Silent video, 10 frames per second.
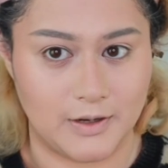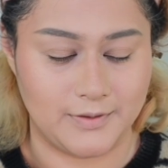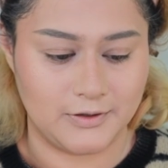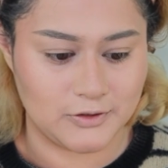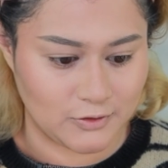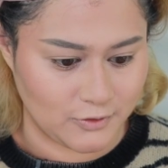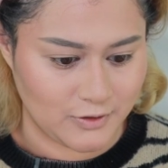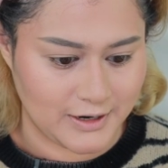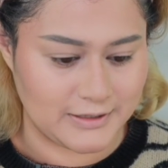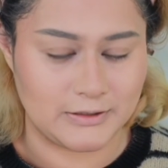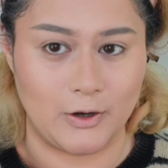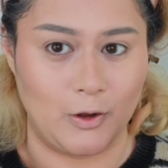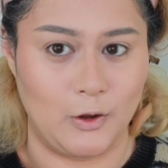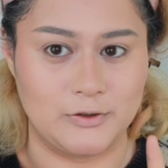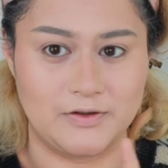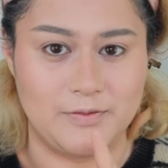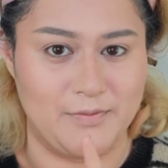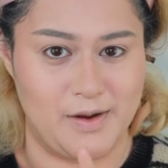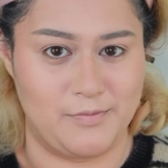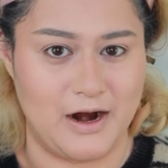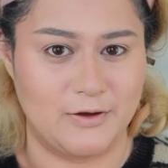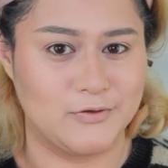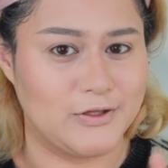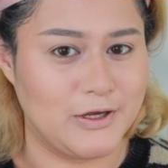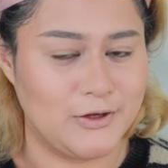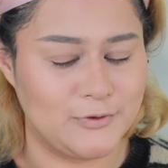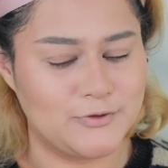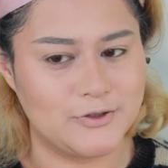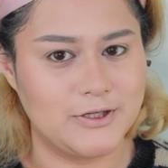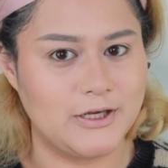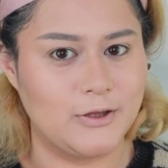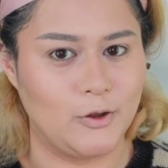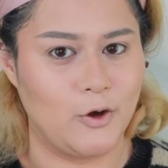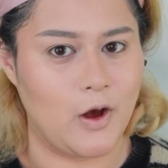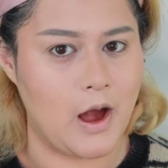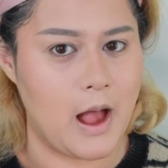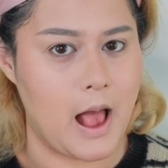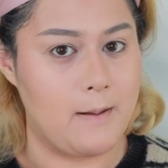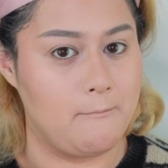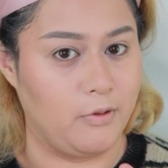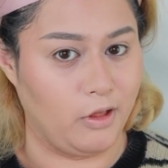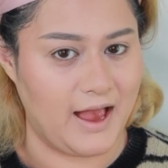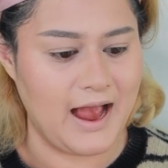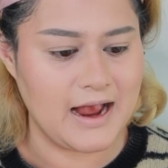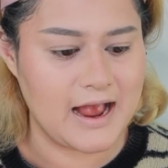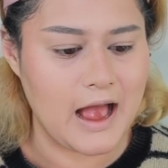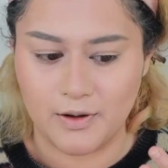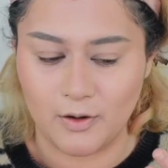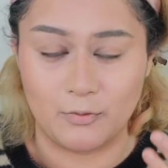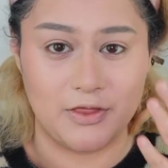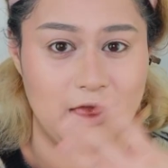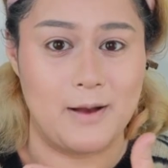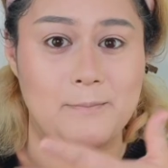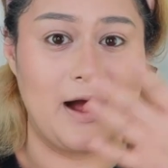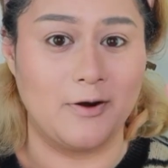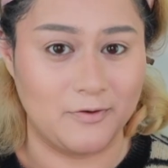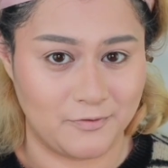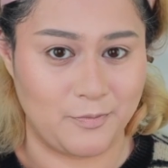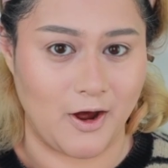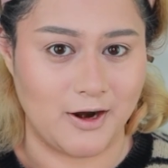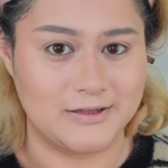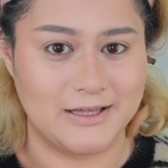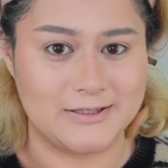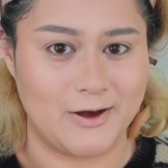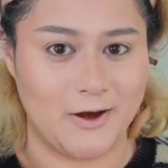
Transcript: So I'm gonna show you guys a close-up of my brows. They usually look black, but with the amount of product that's